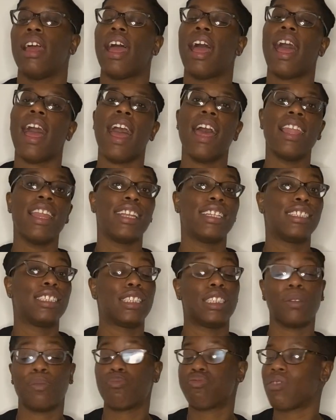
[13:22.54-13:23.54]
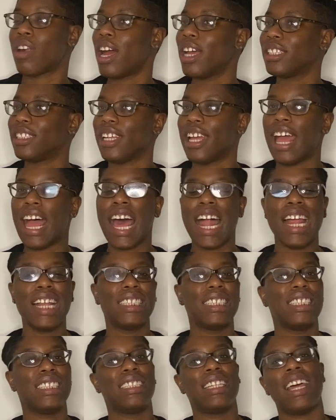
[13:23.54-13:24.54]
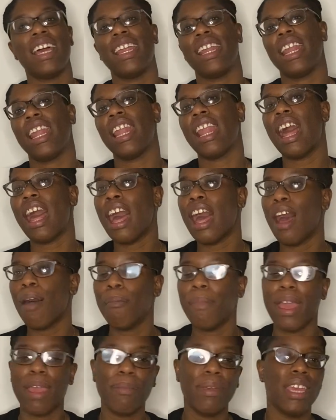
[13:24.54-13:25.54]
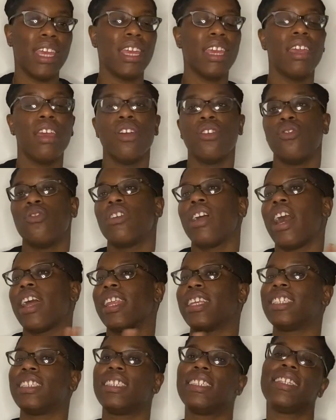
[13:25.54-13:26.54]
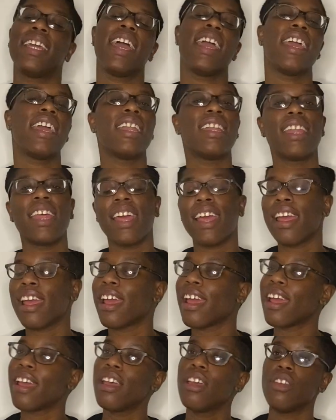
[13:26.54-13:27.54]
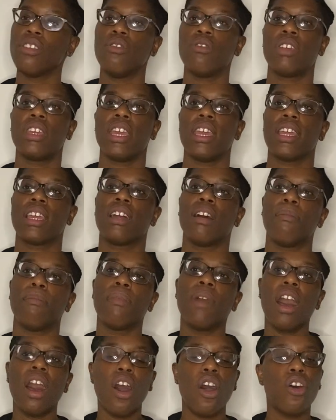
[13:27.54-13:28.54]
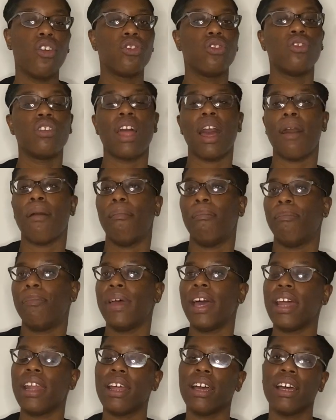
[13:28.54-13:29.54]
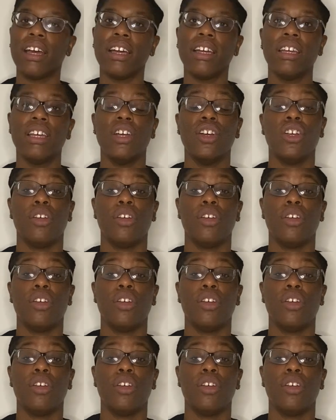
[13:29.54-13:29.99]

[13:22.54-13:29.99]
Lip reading: Alex surprised her. Alex is like, nah, baby, you gotta stay in there. You can't come out. You're not better.